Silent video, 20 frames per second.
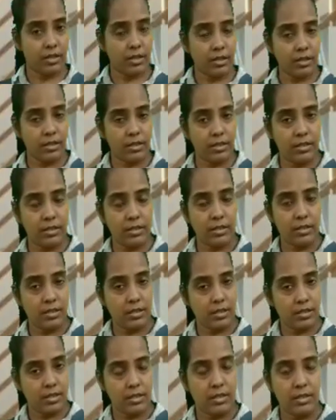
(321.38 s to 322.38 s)
the
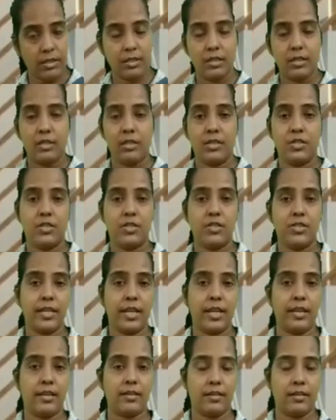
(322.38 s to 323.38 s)

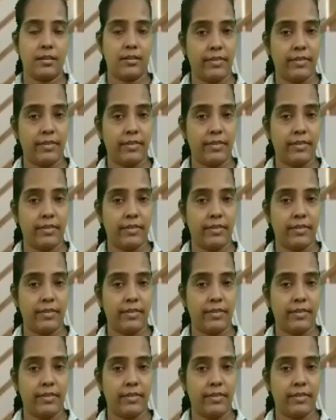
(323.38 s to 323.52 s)
stair